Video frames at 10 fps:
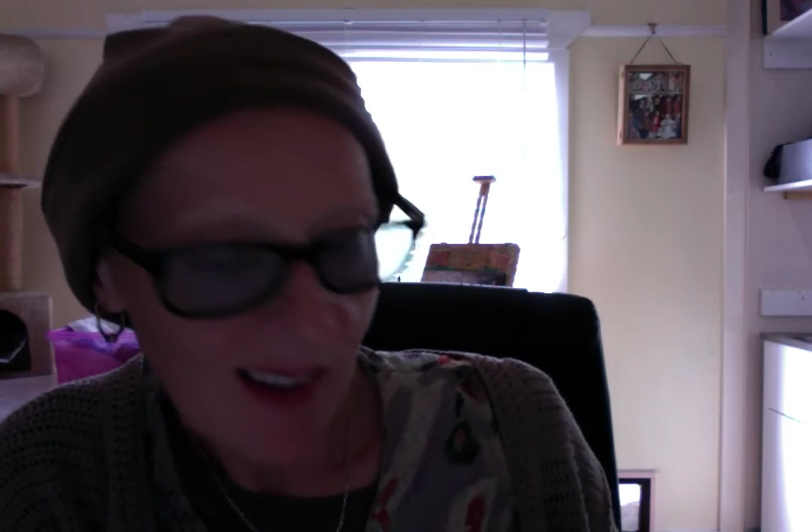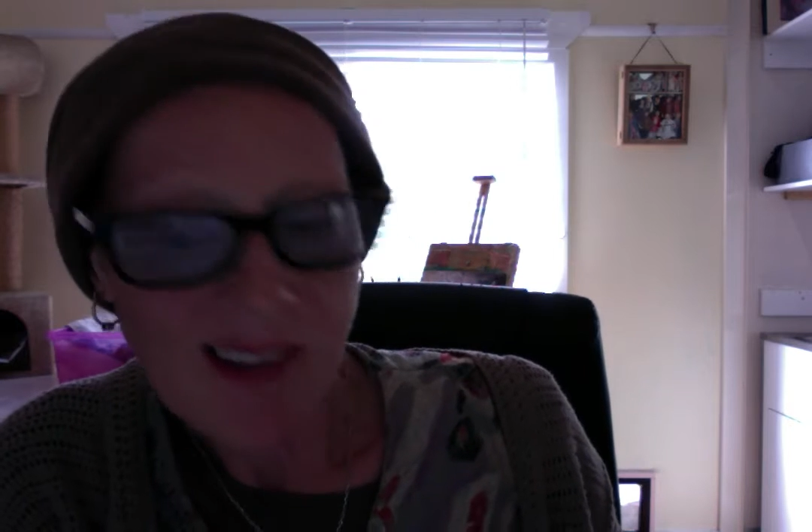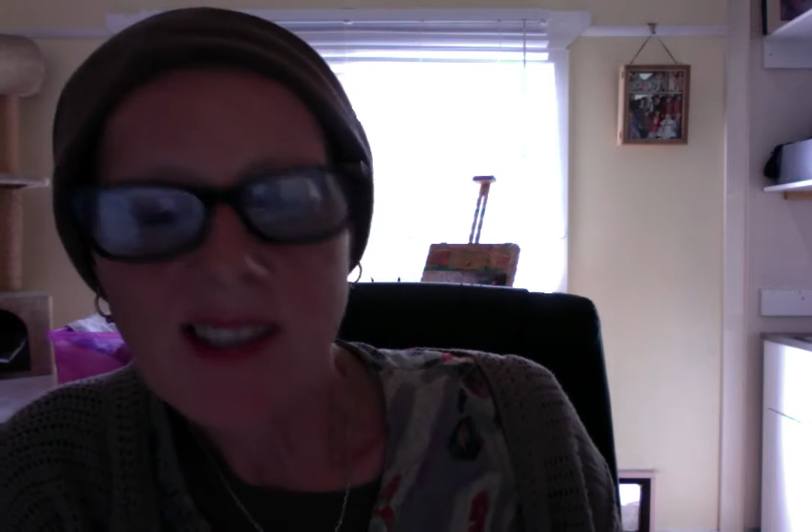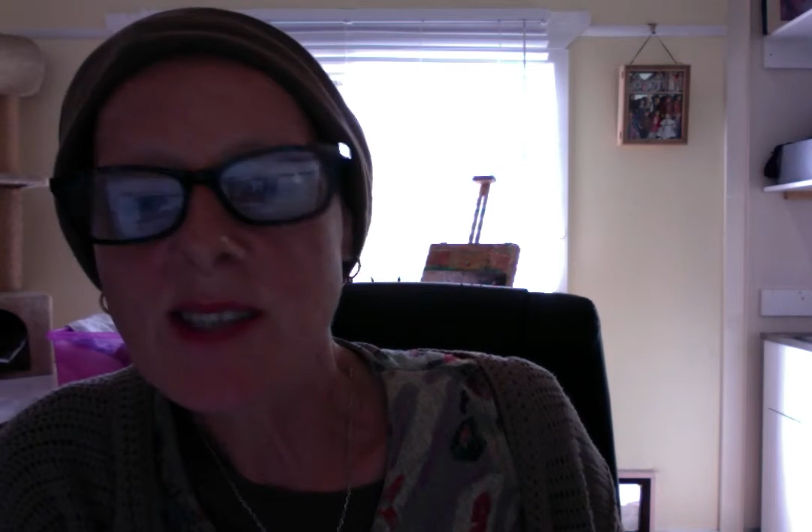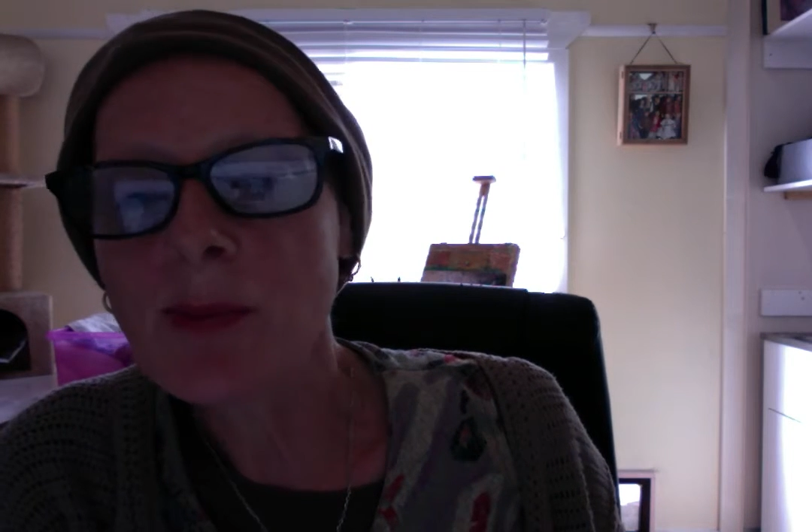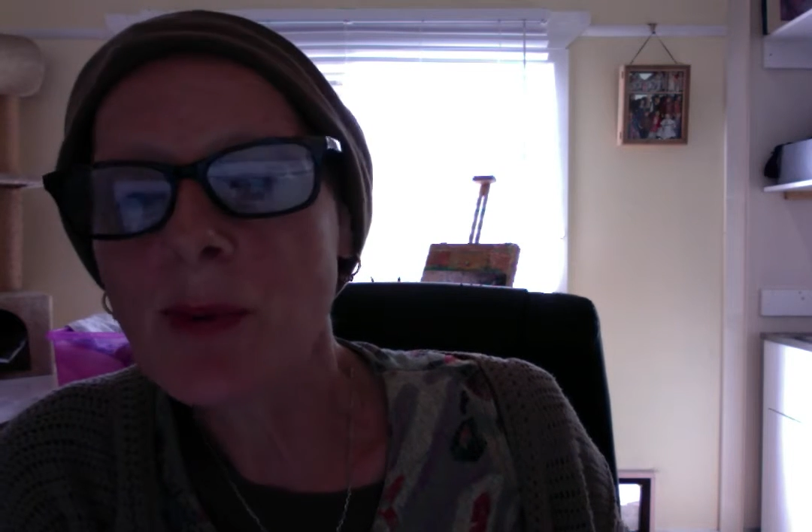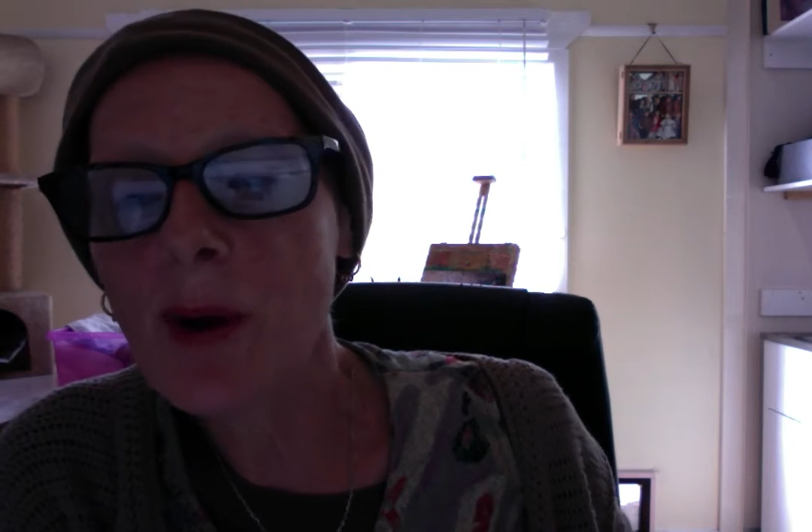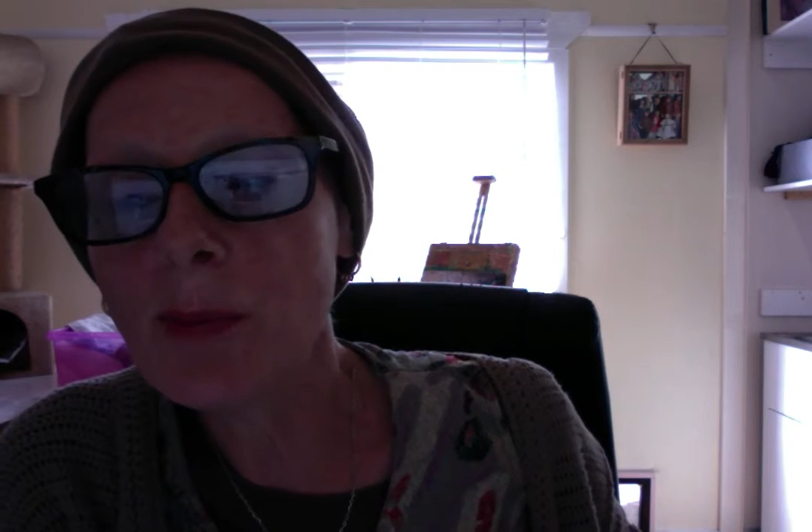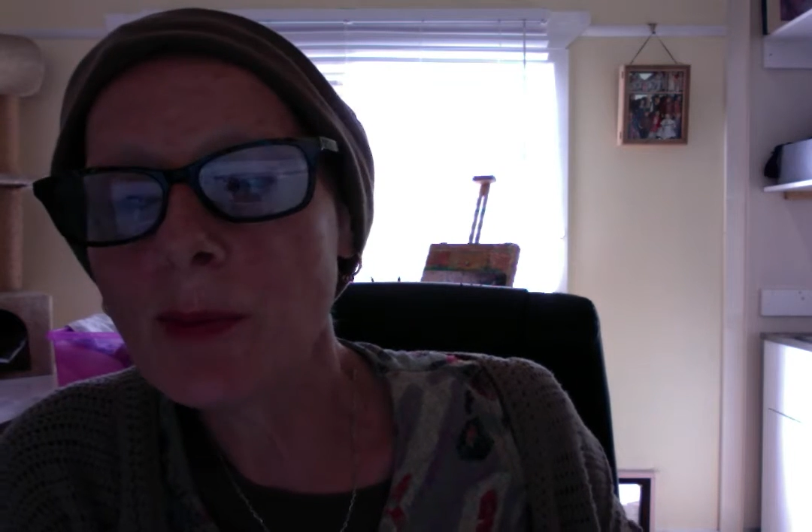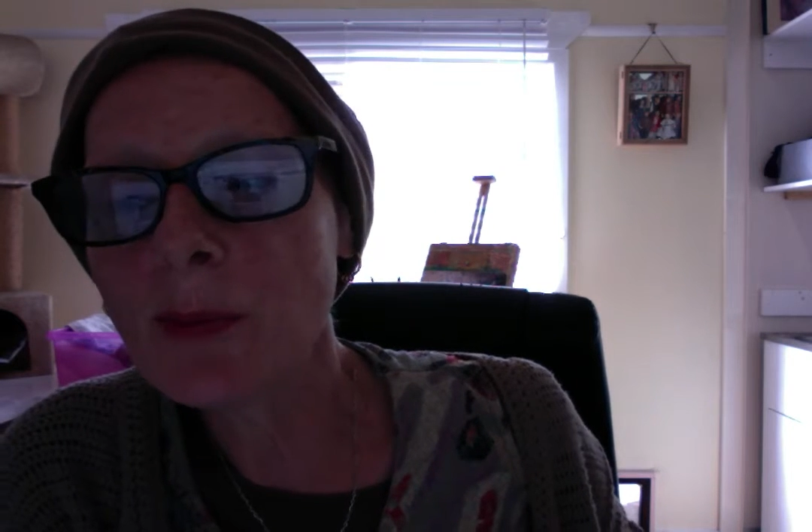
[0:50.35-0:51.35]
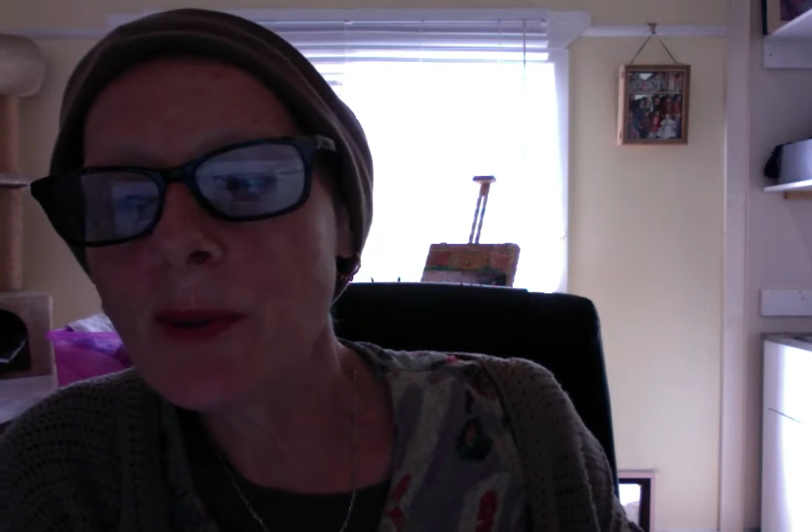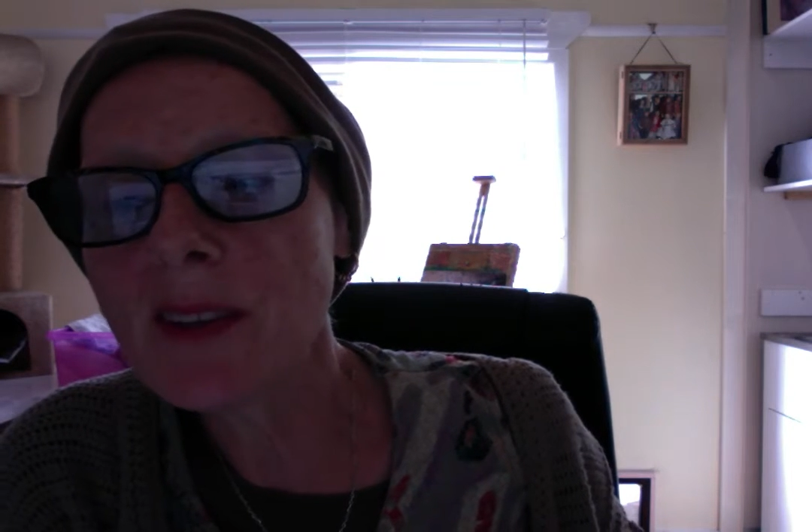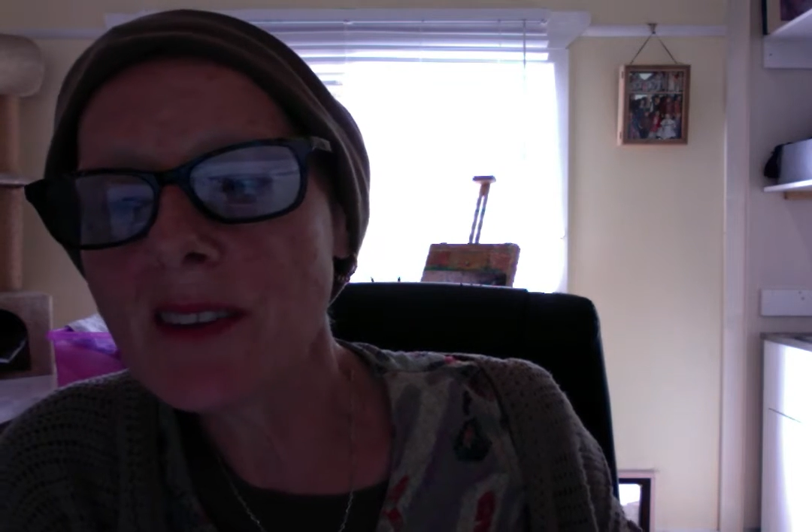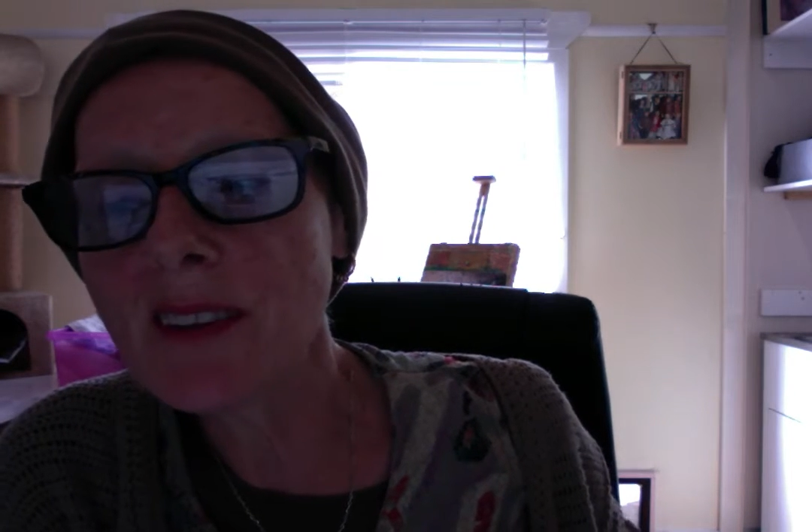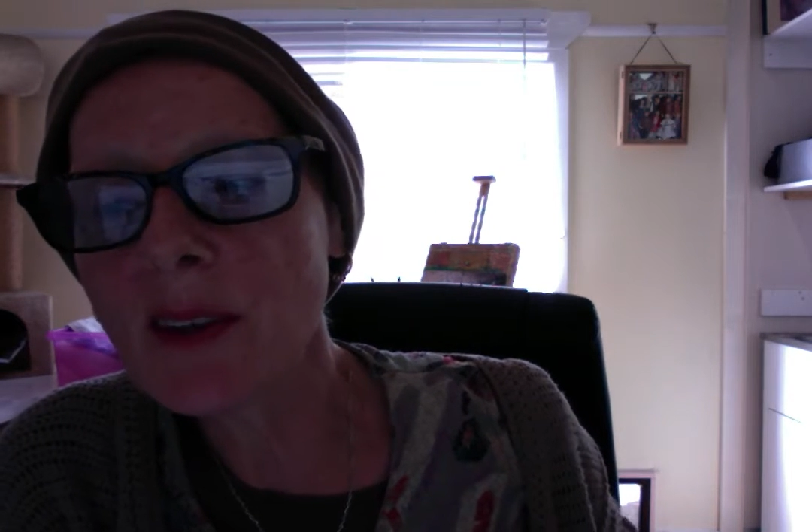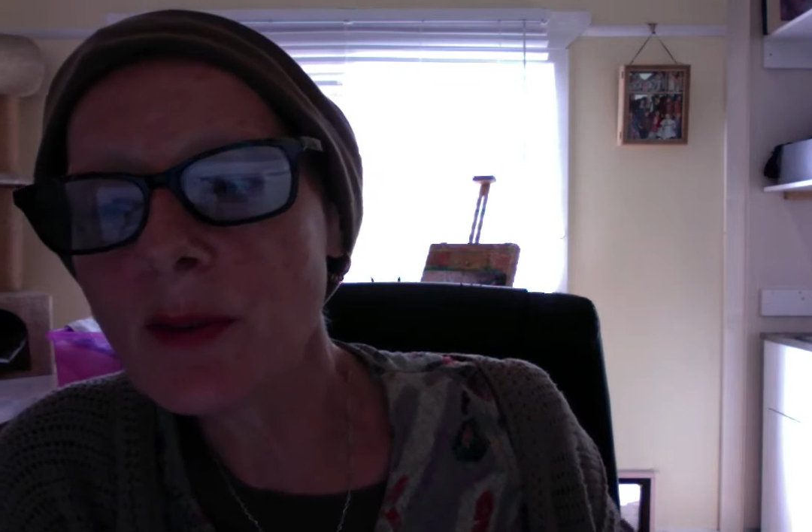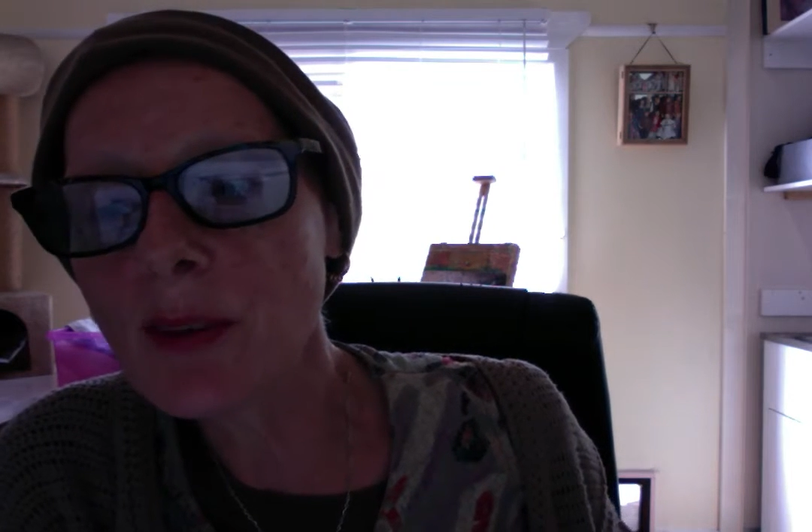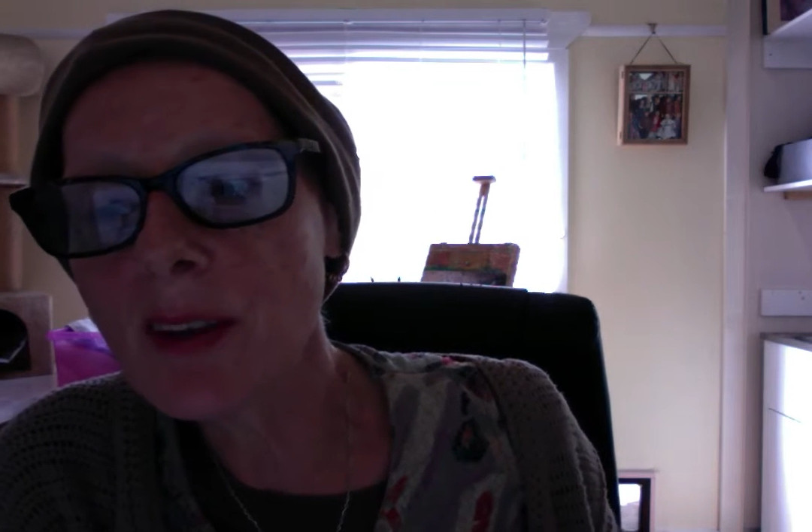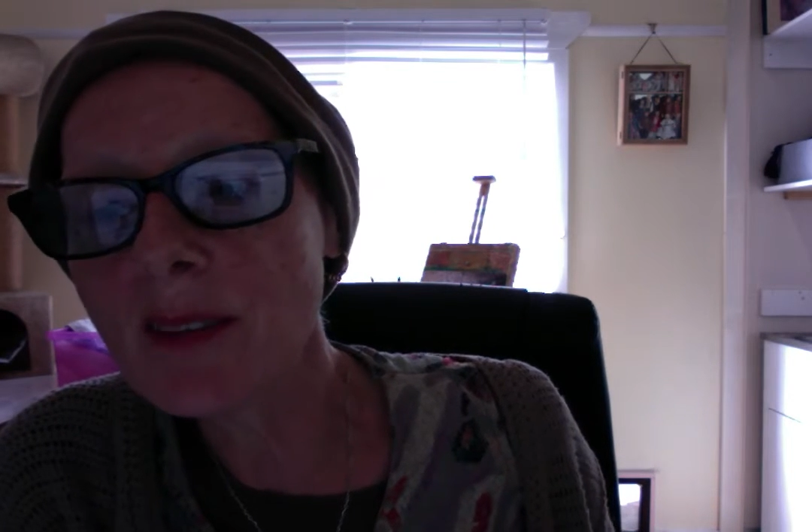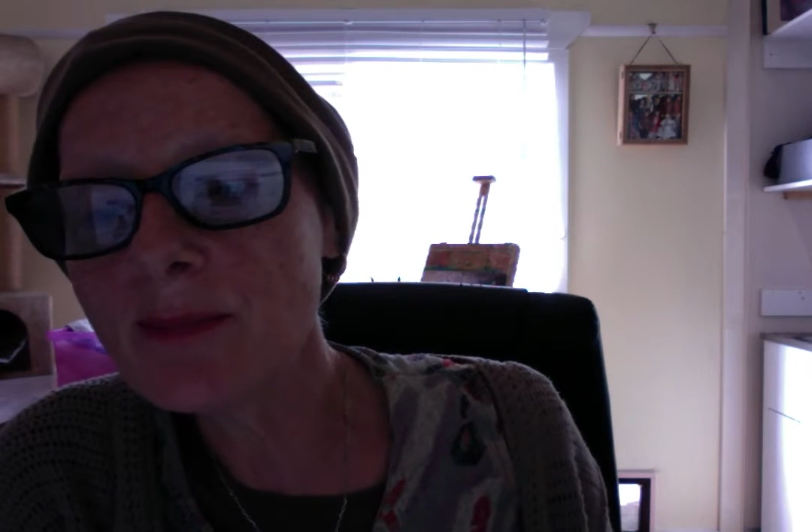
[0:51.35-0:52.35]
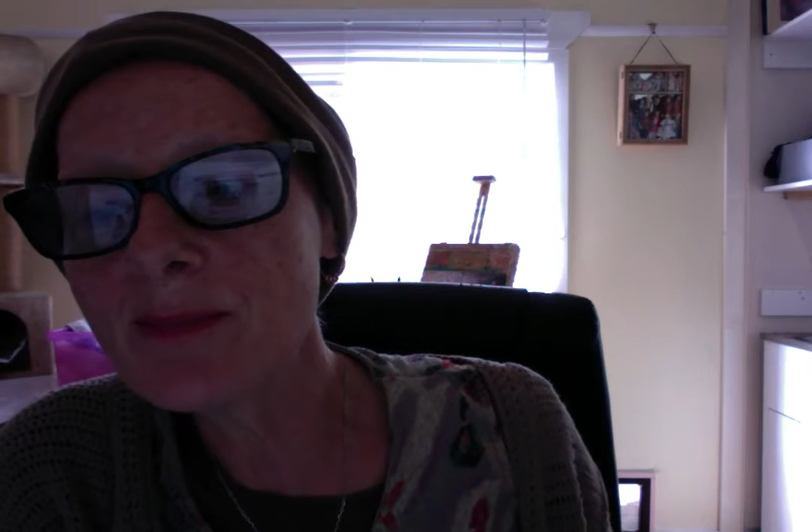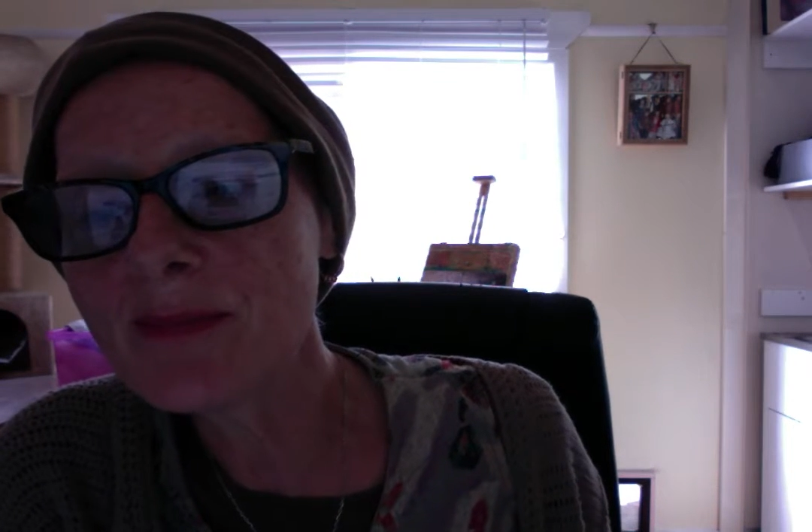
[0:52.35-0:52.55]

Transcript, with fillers: there's a problem with the liver